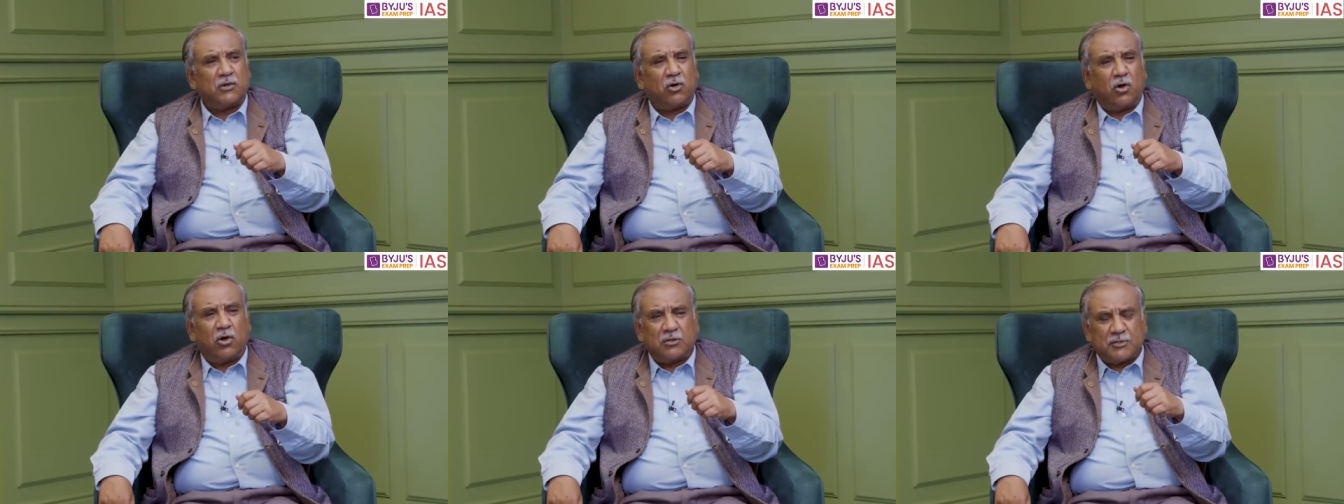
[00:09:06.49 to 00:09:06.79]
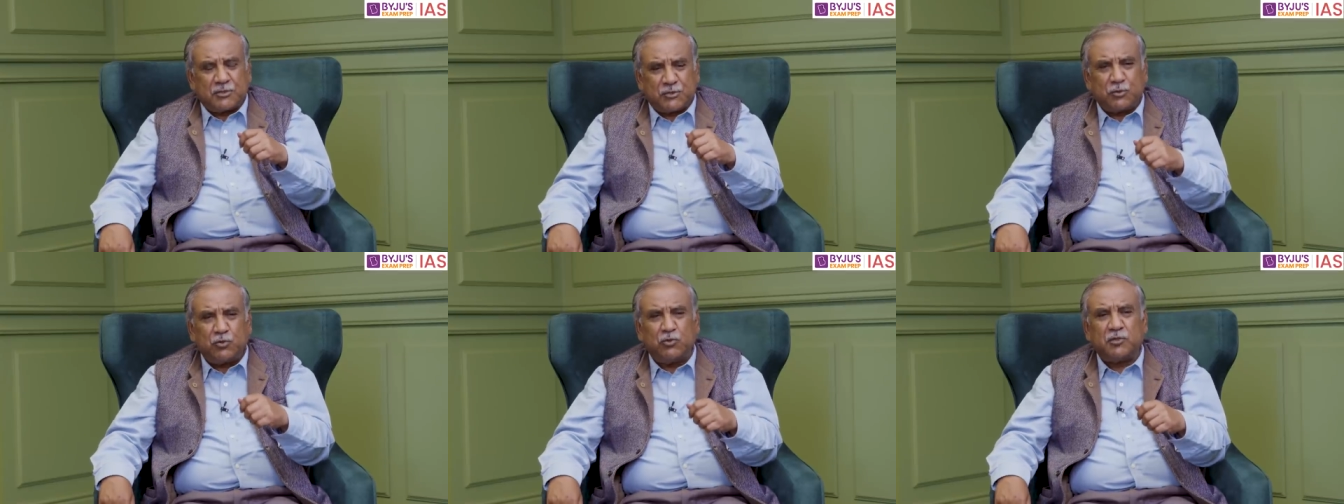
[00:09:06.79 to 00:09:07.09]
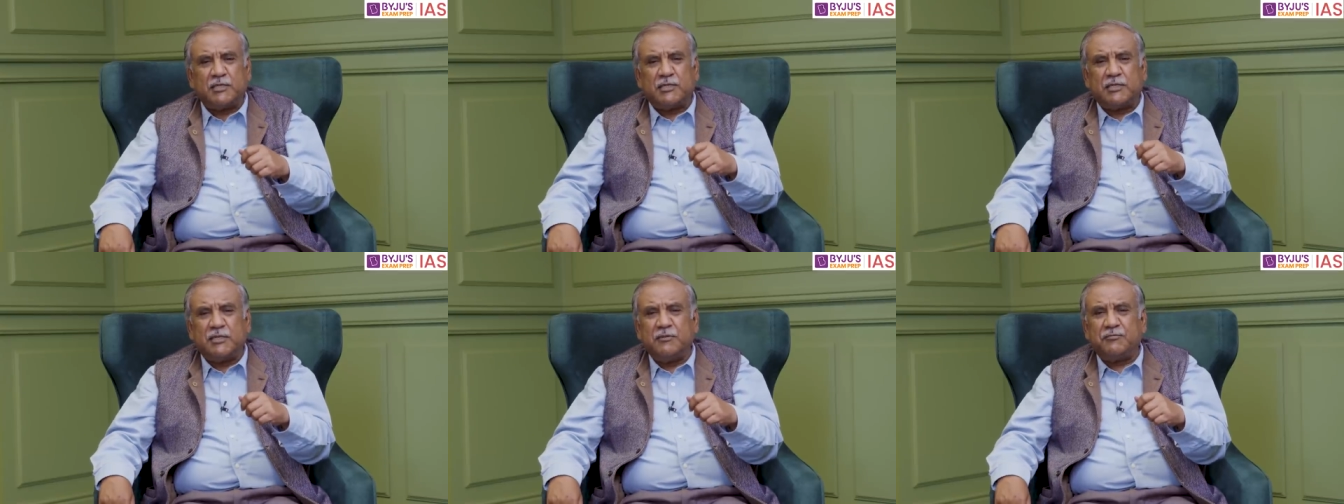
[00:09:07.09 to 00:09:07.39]
also
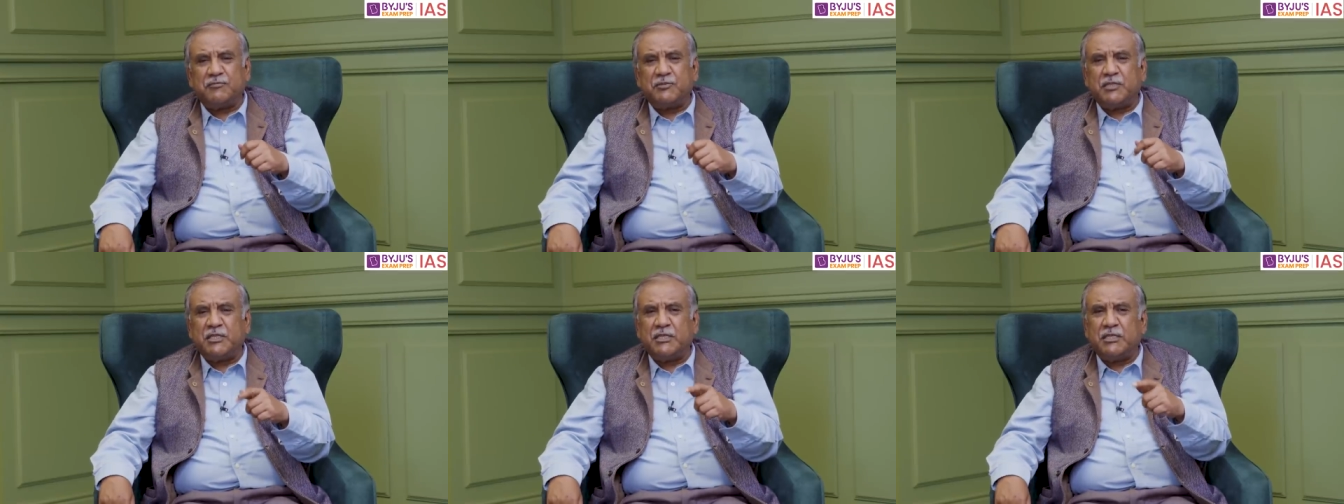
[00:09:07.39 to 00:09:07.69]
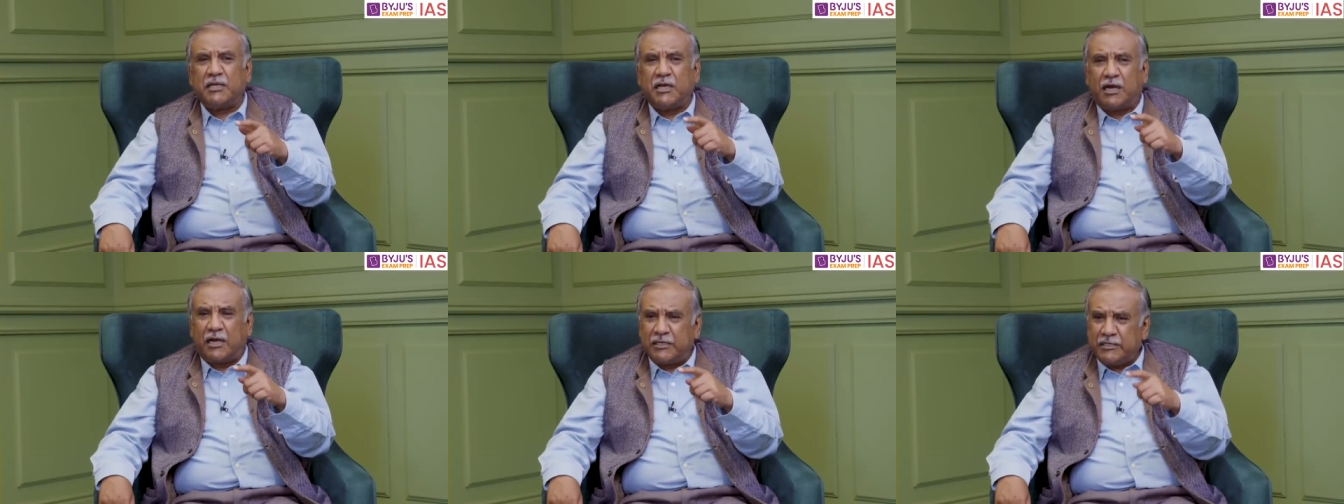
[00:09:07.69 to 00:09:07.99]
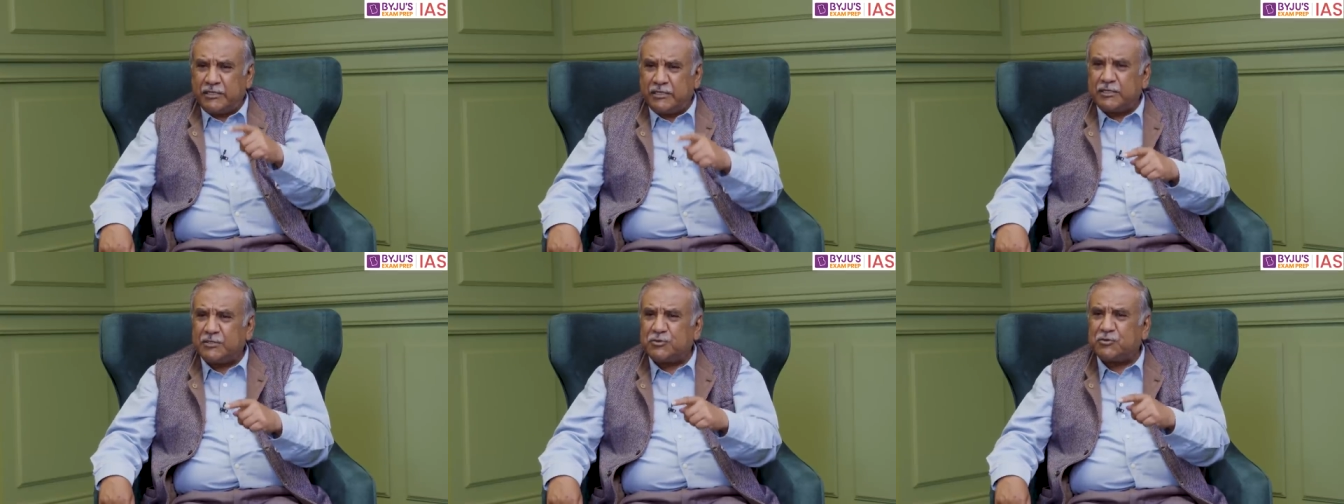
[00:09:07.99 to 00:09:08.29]
gives the
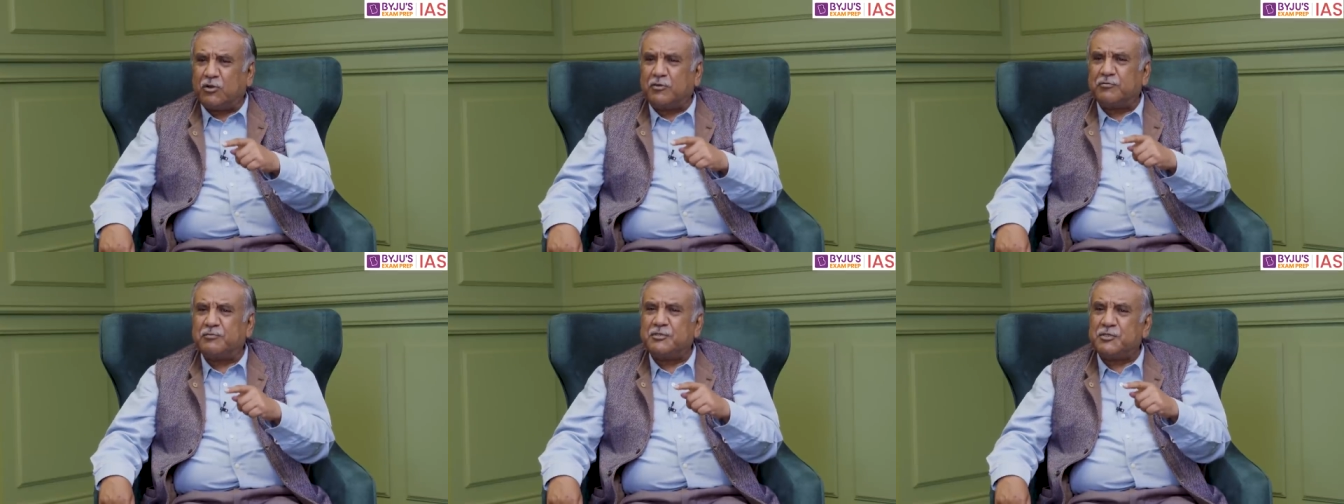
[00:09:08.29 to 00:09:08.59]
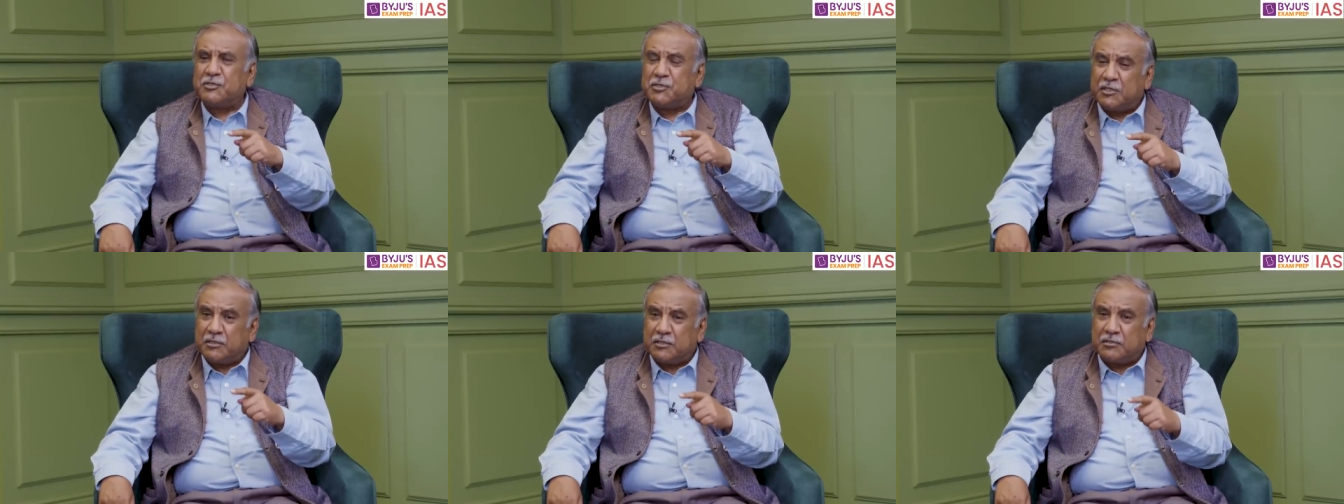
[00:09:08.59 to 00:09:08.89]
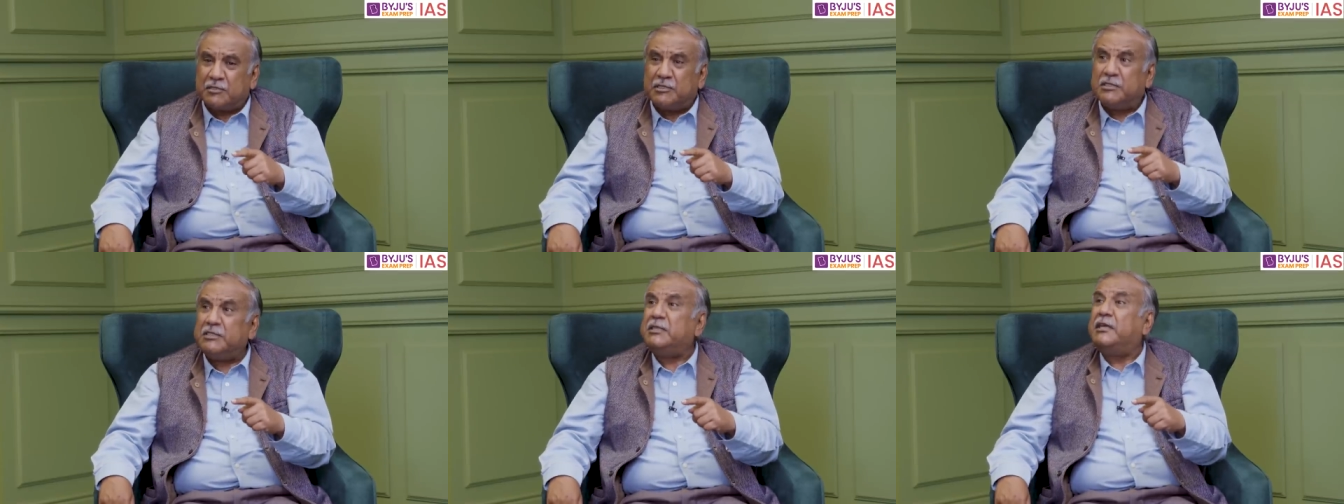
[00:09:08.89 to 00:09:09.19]
IAS
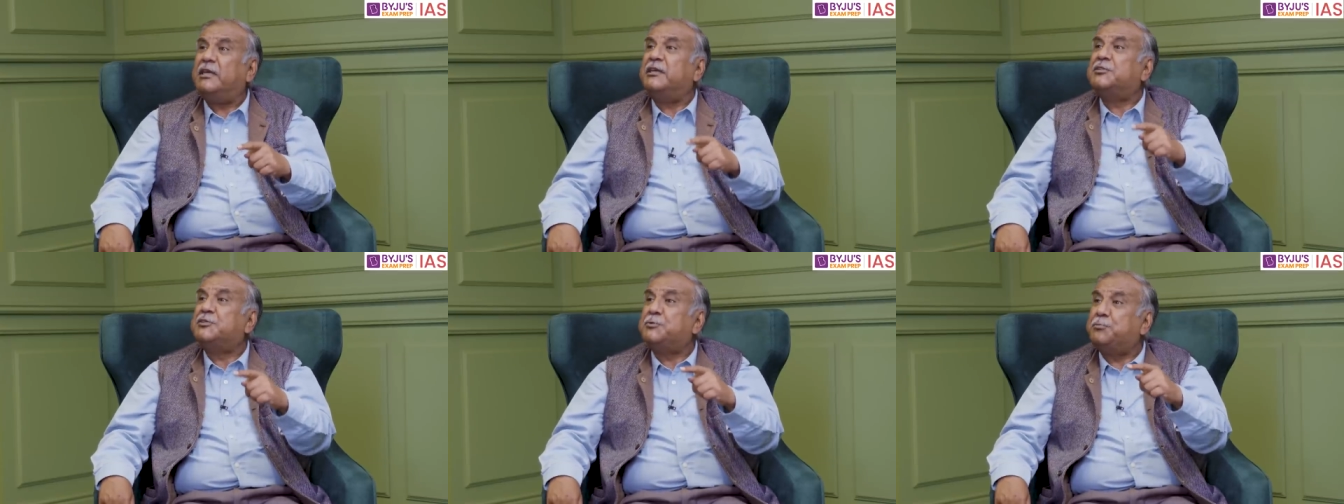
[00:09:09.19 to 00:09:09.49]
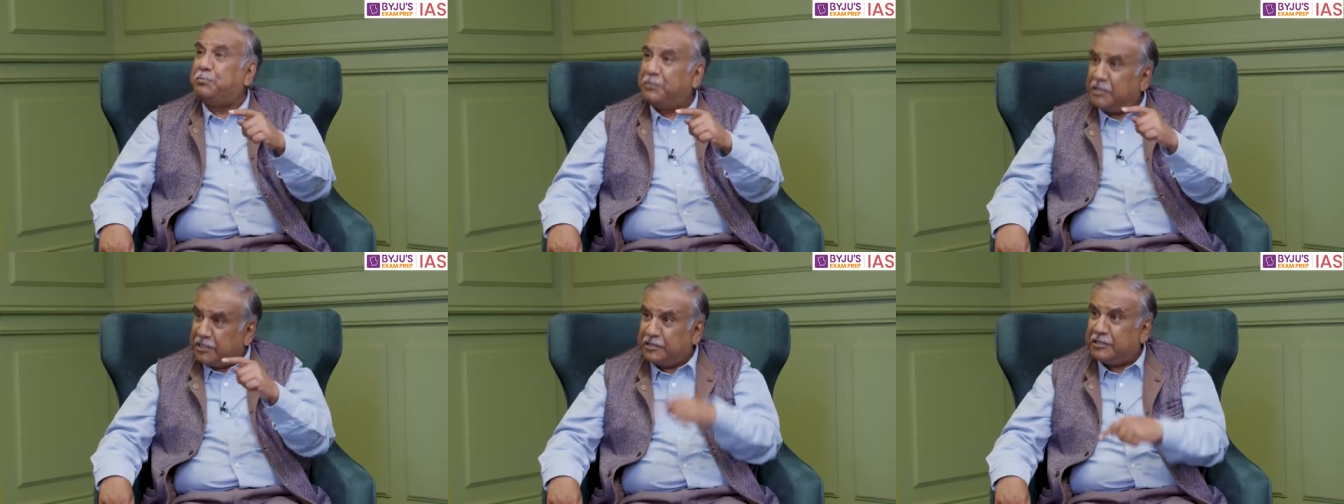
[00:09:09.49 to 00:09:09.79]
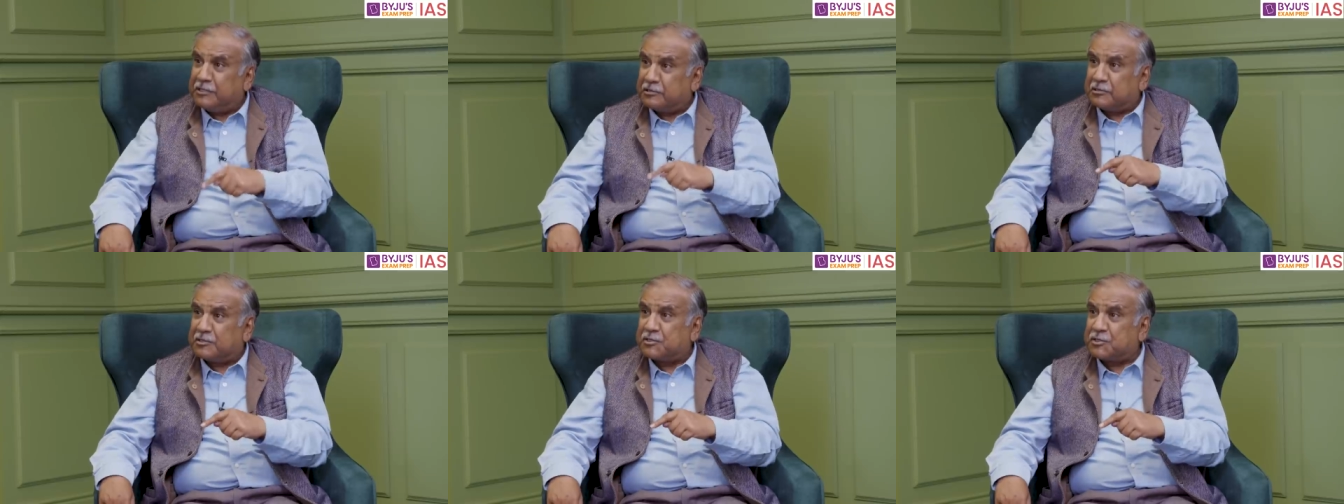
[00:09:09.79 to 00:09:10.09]
officer the
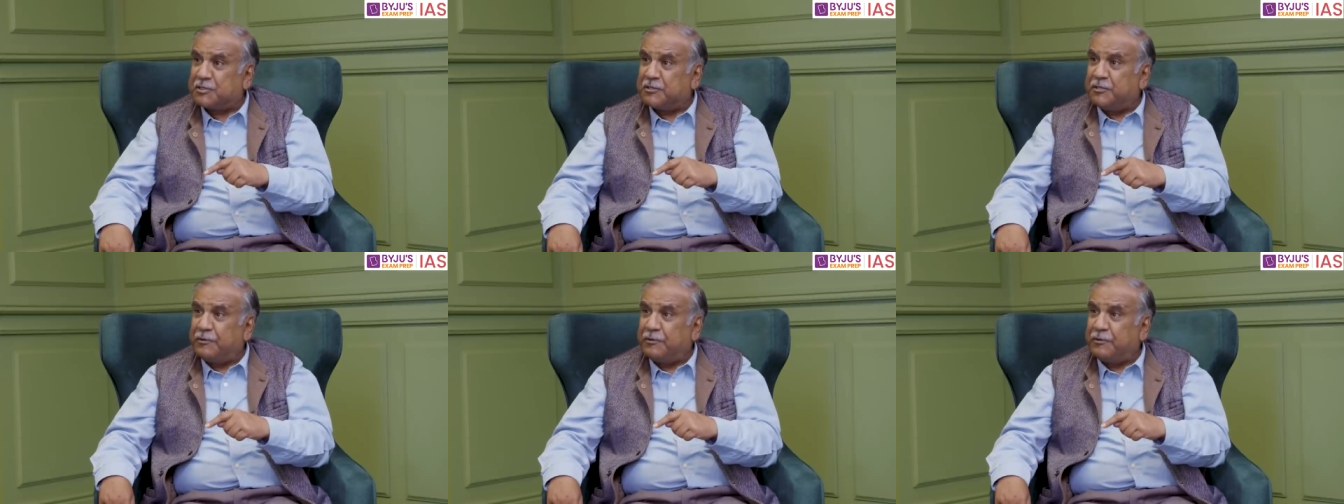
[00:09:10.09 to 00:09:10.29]
experience